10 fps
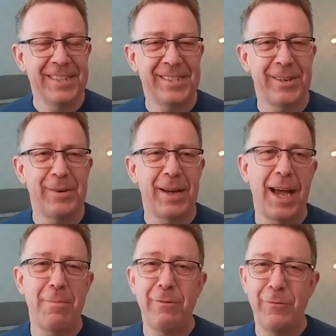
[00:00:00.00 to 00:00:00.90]
So
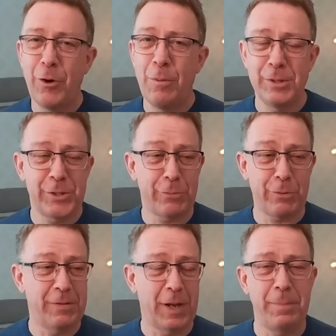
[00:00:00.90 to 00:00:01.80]
I'm a former software
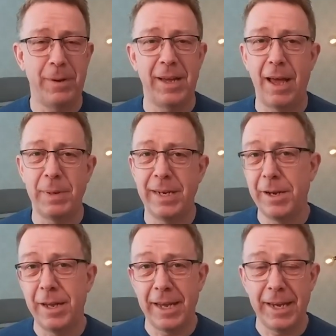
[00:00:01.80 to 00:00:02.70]
developer. I've
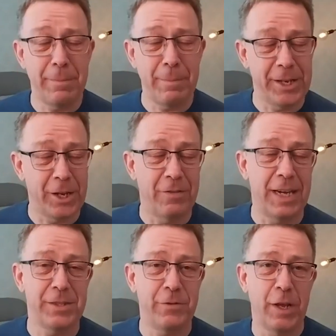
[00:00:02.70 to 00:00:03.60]
been in the medical
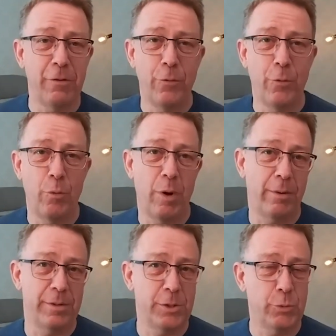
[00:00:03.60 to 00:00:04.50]
device field for
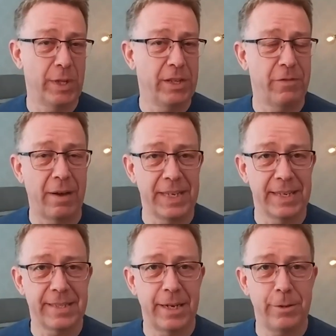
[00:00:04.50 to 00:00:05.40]
around 25
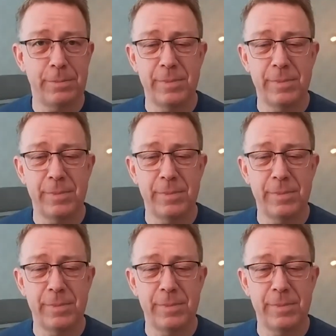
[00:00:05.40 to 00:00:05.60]
years now.